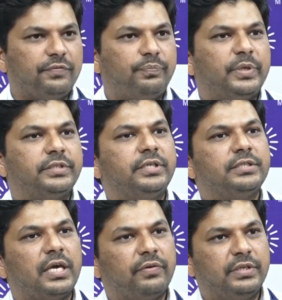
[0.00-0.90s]
if patient
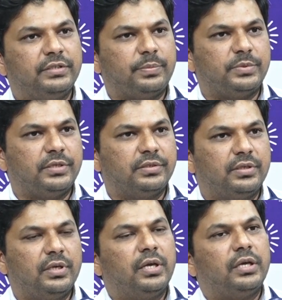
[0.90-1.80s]
is having
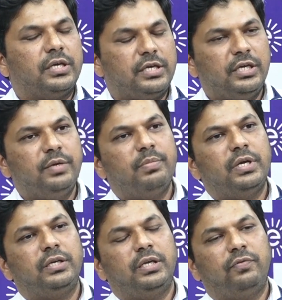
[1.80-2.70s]
sepsis, he
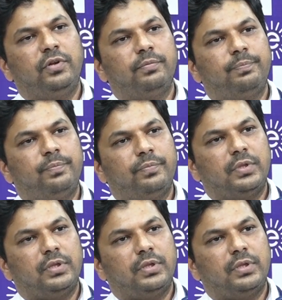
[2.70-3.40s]
may develop